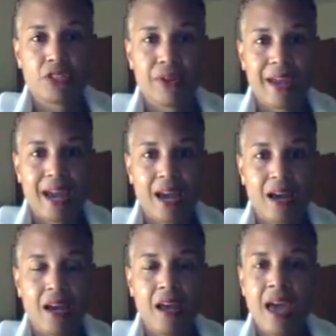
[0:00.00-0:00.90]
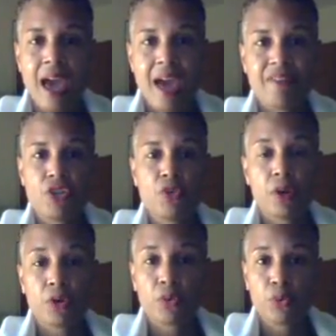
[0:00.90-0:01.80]
that are having you
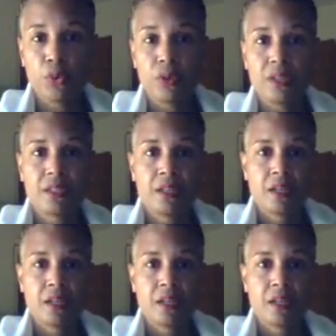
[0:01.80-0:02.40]
accrue